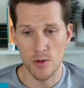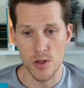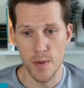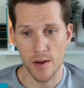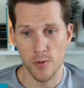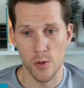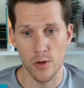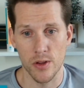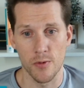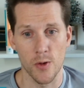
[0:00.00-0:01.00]
of respect
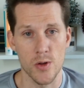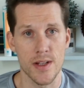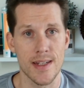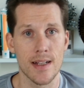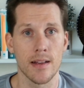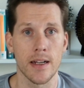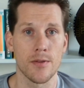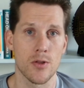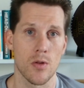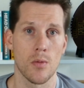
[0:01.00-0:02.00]
for the versatility
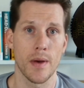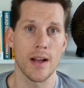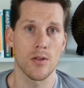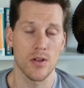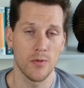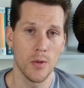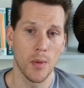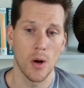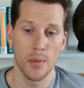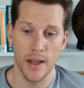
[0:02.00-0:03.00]
of Jerome Baker as a
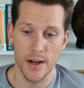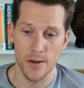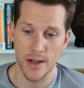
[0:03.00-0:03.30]
football player,